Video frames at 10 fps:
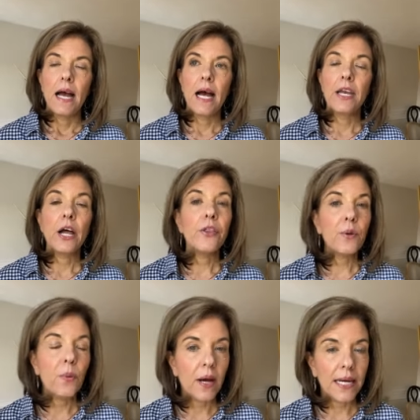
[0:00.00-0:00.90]

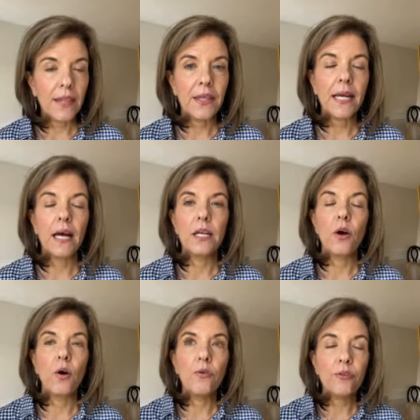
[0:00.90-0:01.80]
another one, I think an
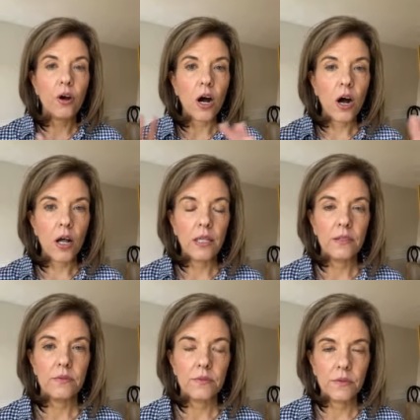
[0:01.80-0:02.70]

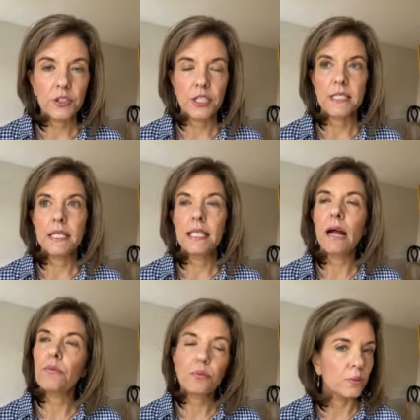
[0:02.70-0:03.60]
overall, just
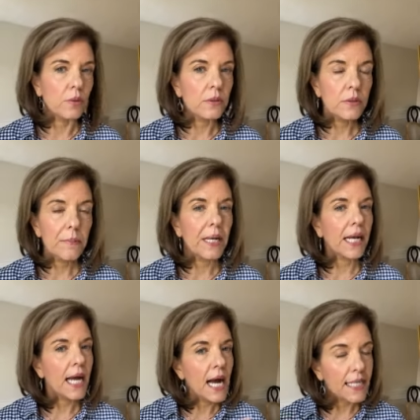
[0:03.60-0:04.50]
not rule, but a
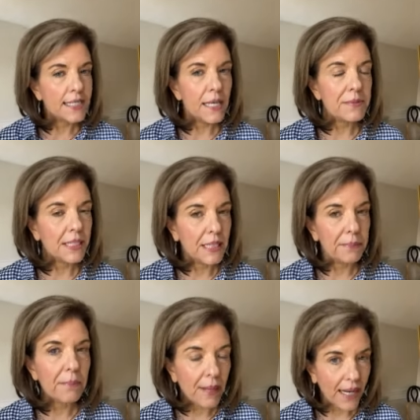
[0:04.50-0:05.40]
concept to
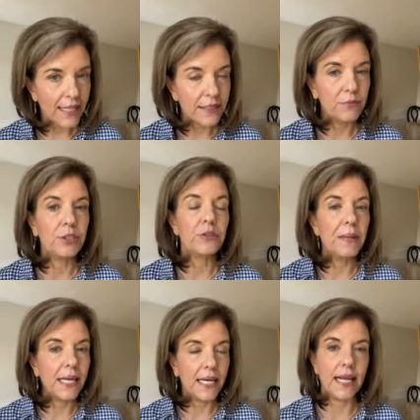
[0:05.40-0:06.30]
keep in mind when you're
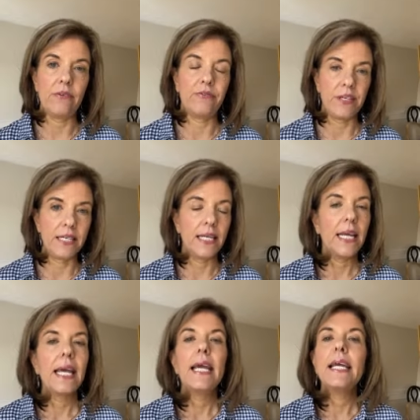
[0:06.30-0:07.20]
making an outfit
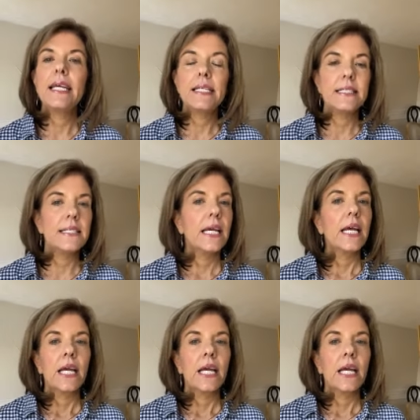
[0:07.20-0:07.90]
is